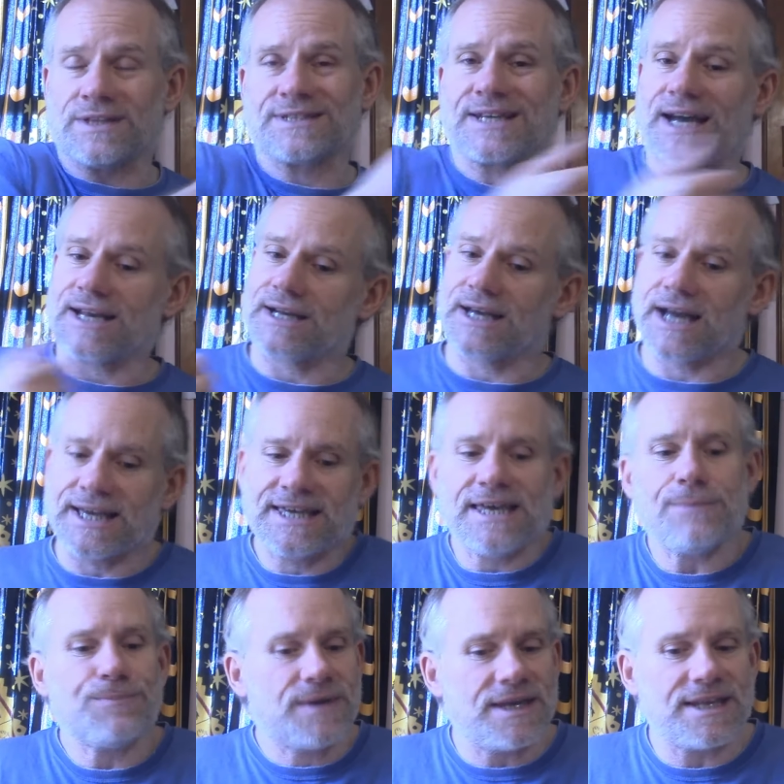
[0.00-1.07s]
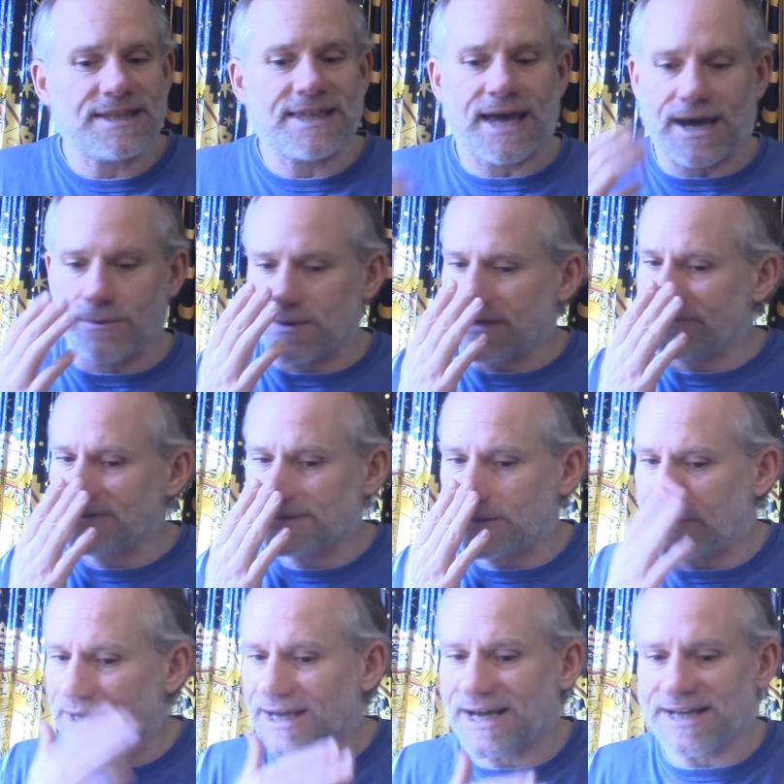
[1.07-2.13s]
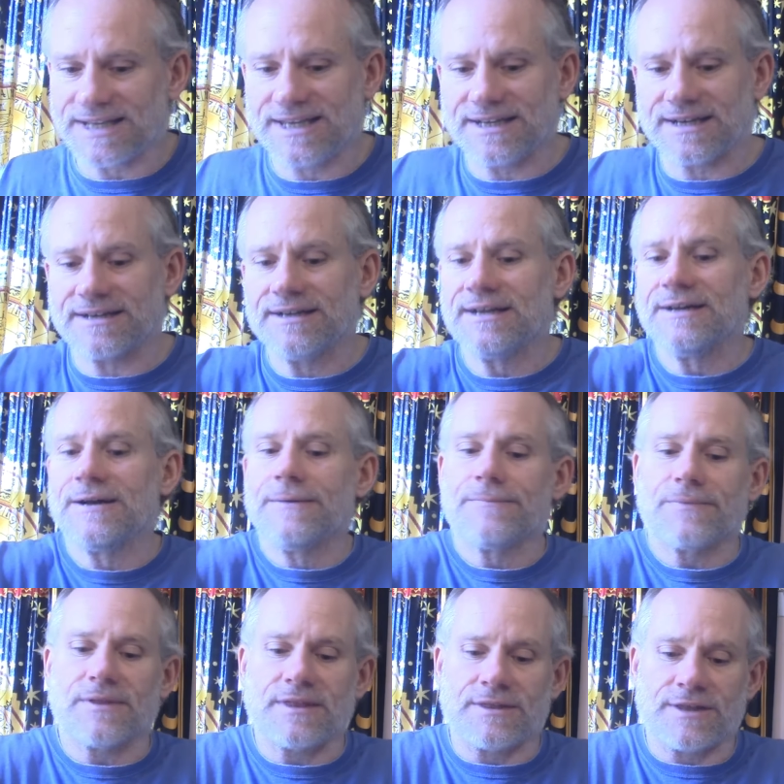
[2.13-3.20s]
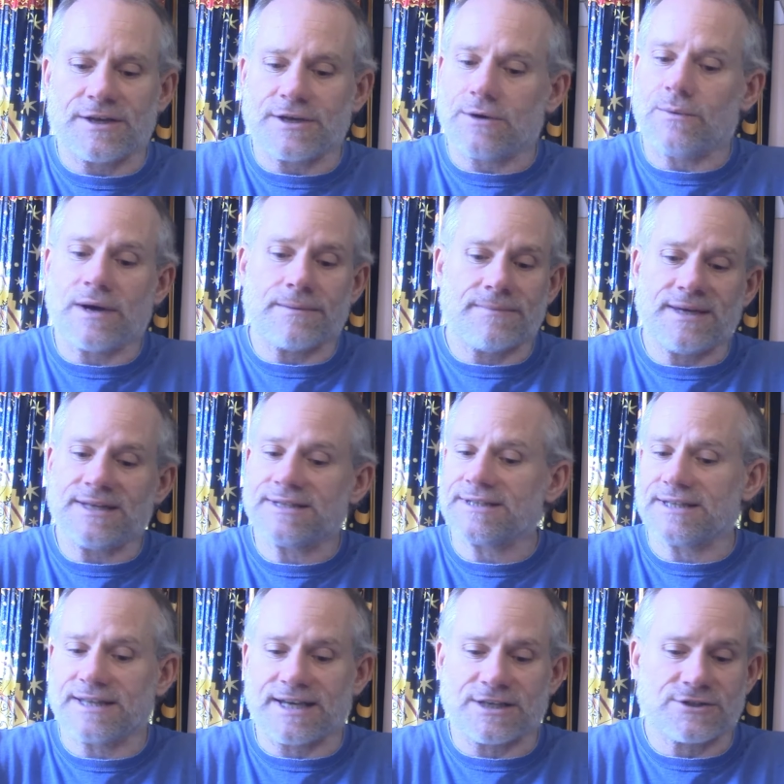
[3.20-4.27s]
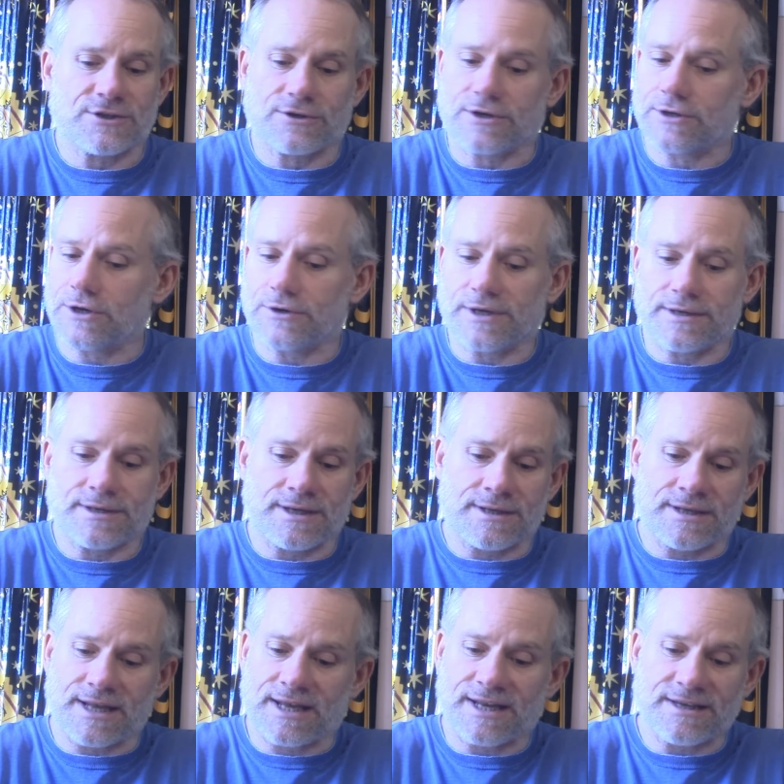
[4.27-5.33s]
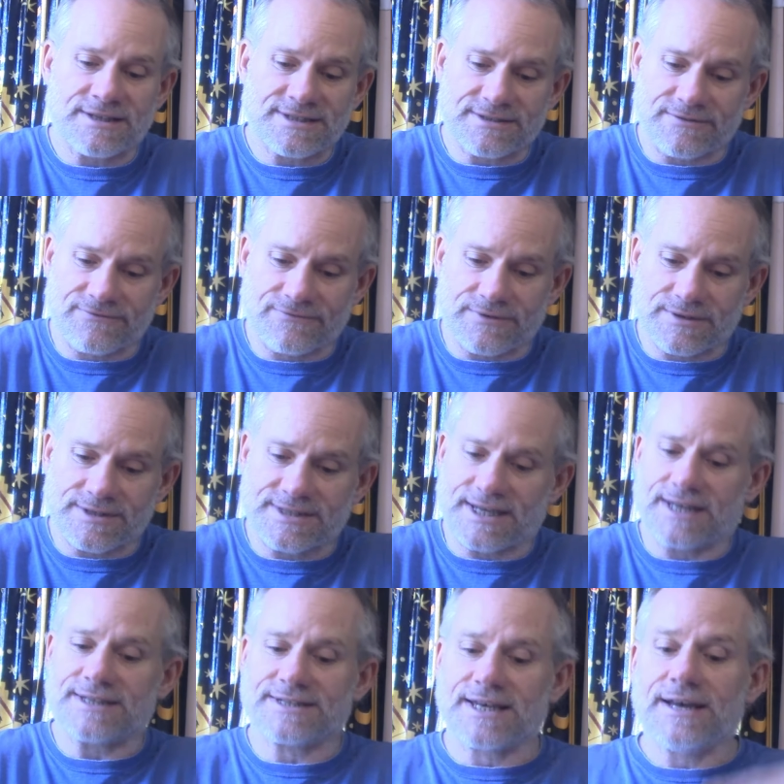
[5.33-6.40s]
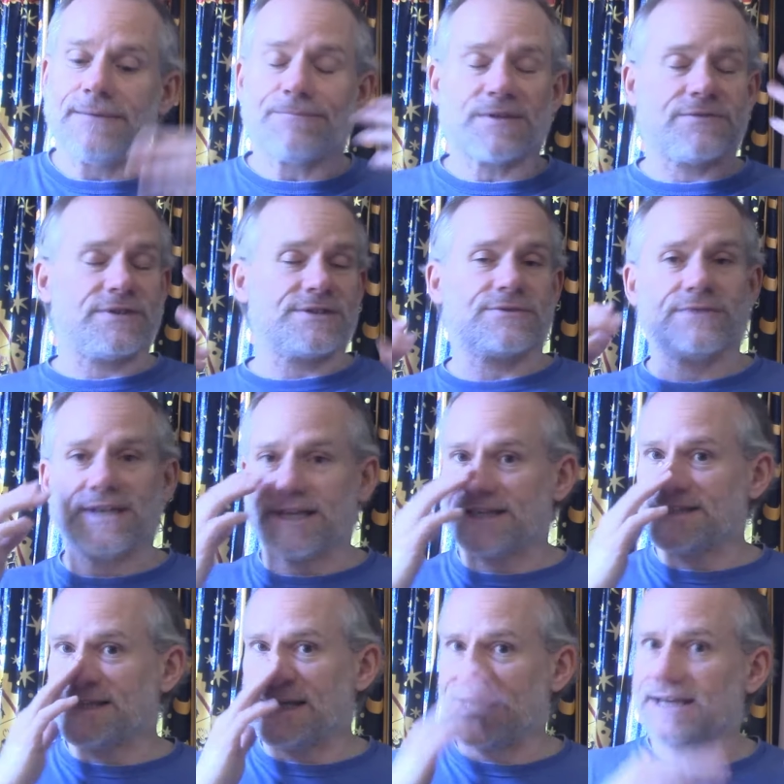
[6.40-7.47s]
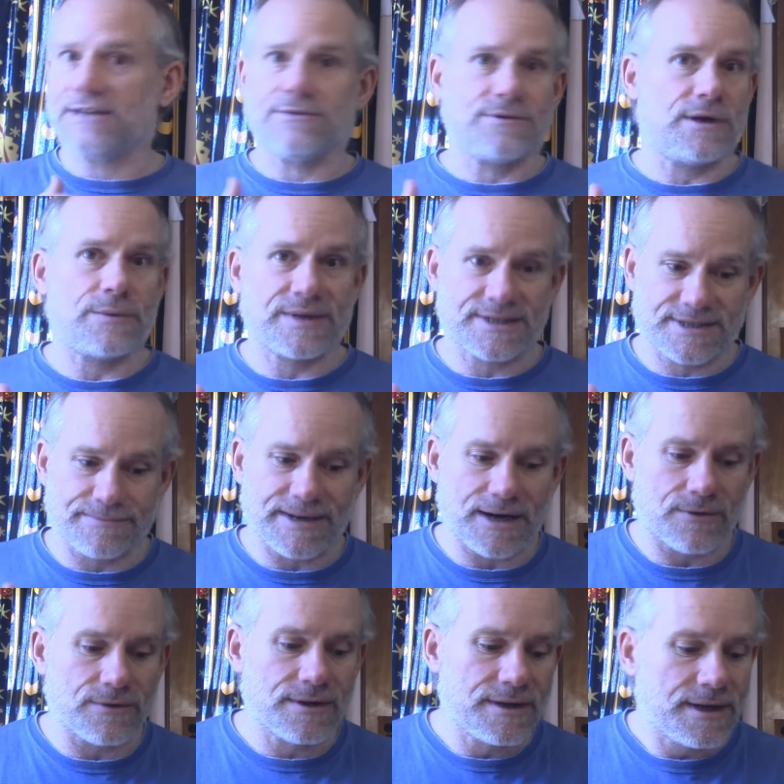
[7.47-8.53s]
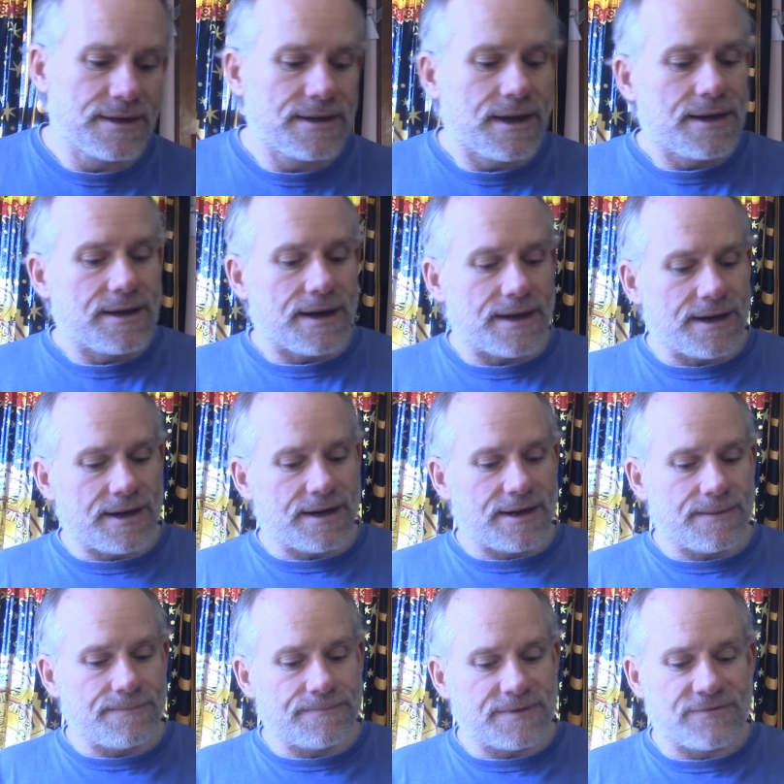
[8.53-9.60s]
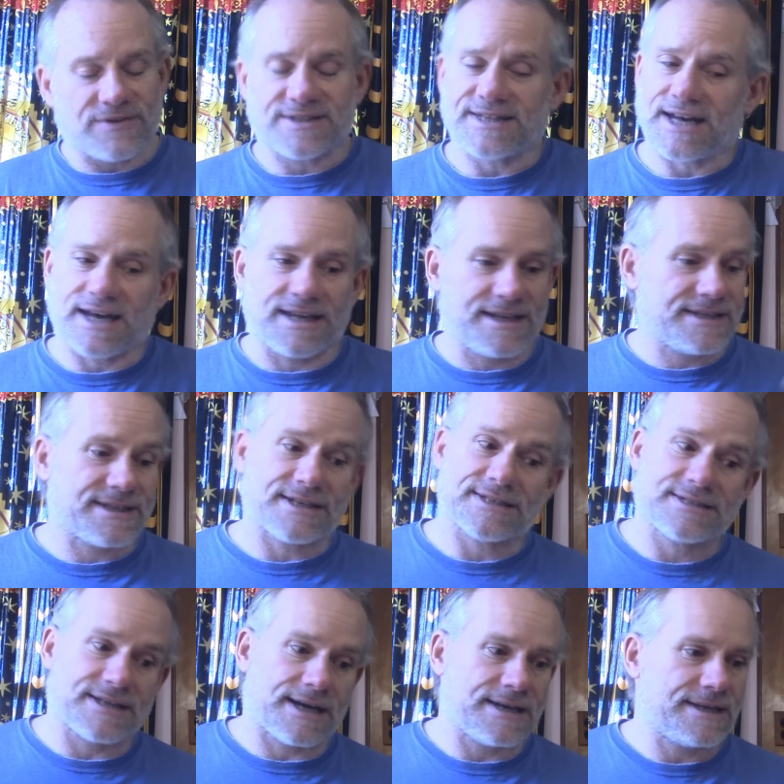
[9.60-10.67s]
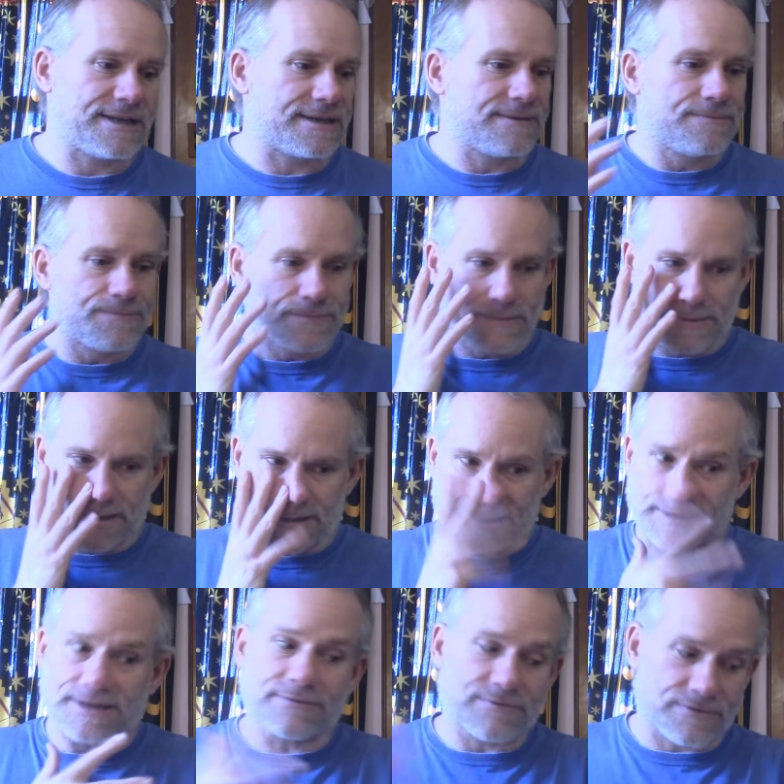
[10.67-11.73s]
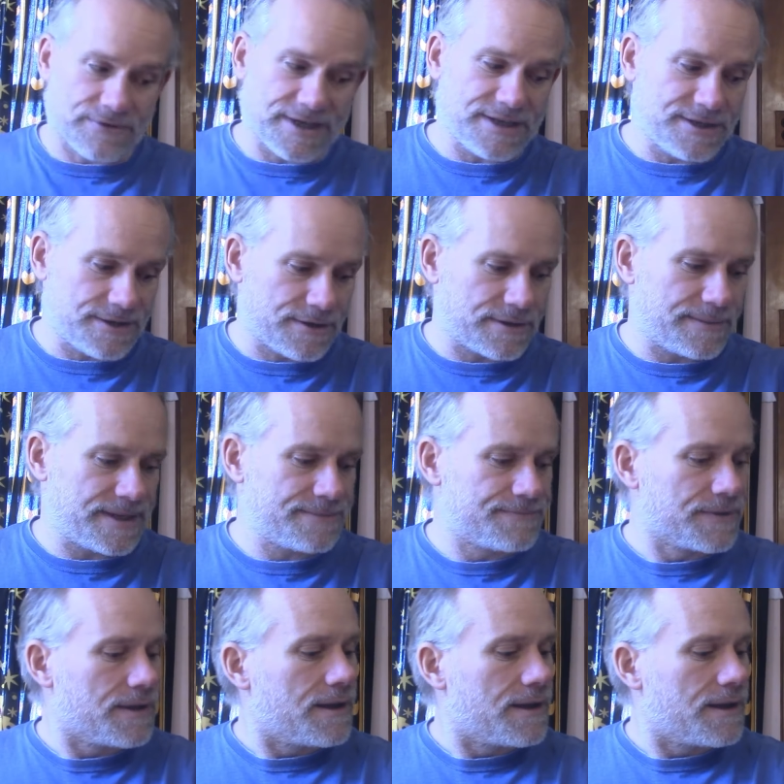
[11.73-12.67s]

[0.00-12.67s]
It's kind of I keep getting that. Whatever's going on here, they don't want me to like sugarcoat it in any sense. If this reading is hitting, you know what it's about. Um, if it's not hitting, then it's not hitting. It's a general read. You know what I mean?